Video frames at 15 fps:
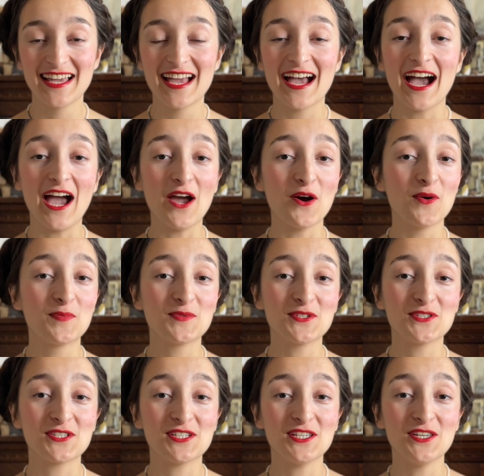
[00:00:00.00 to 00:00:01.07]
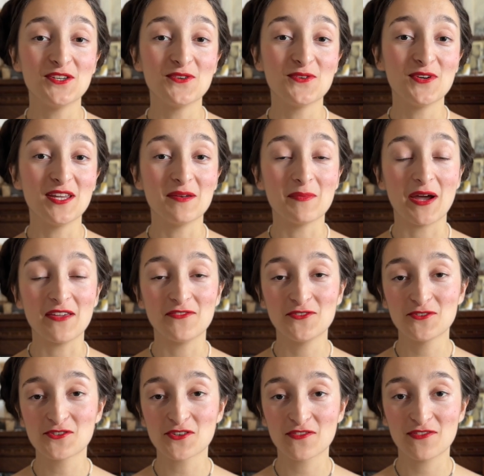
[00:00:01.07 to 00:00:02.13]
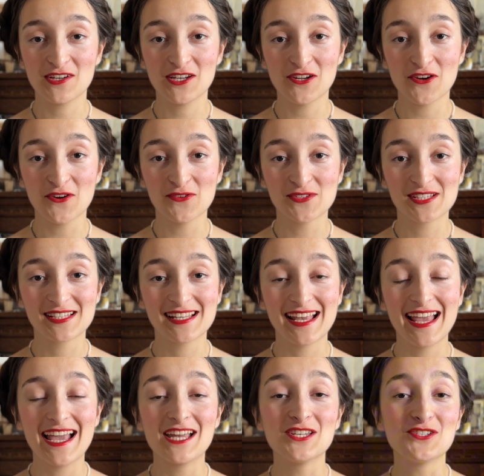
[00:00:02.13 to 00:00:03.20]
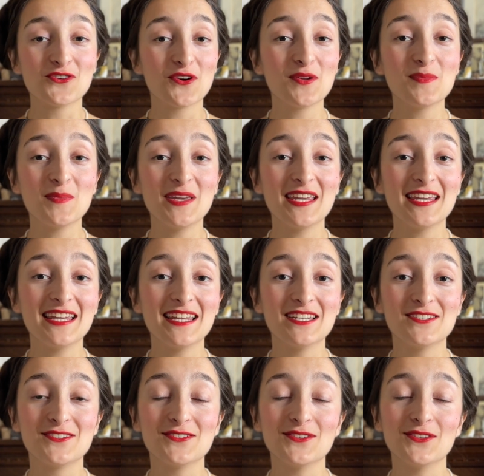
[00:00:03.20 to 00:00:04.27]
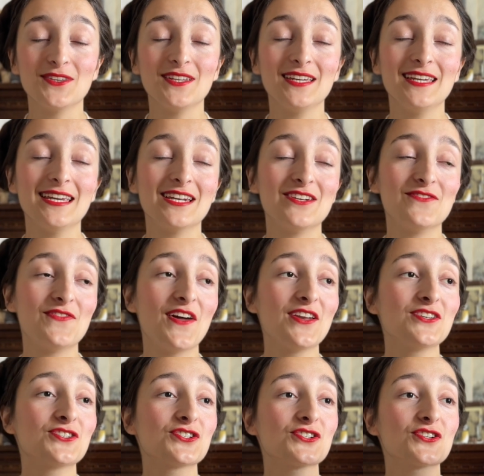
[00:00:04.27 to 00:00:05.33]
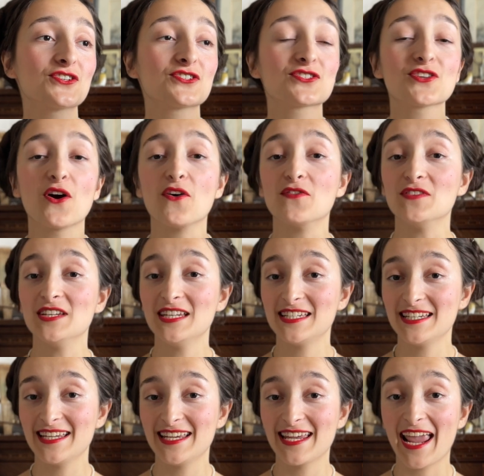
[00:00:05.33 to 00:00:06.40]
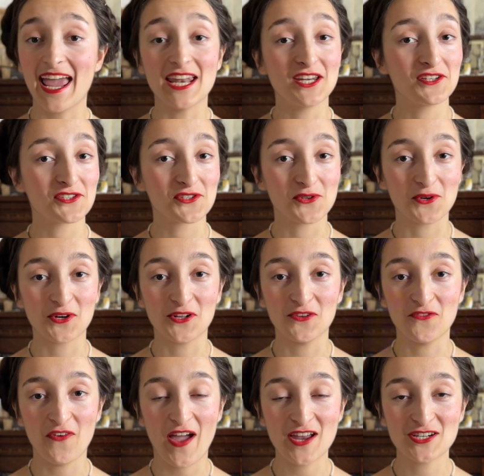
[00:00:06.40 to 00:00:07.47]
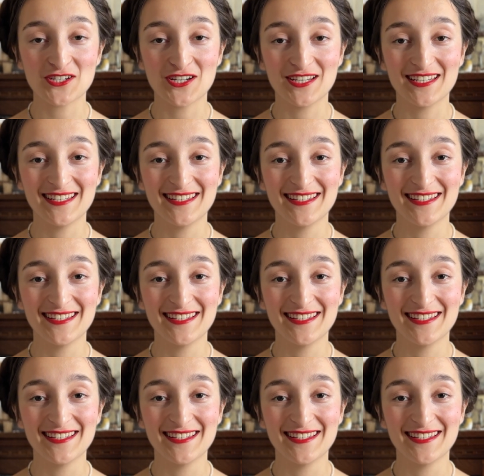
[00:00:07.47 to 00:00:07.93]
I hope to see you in my future videos. Join me into the adventures of knitting and historical fashion.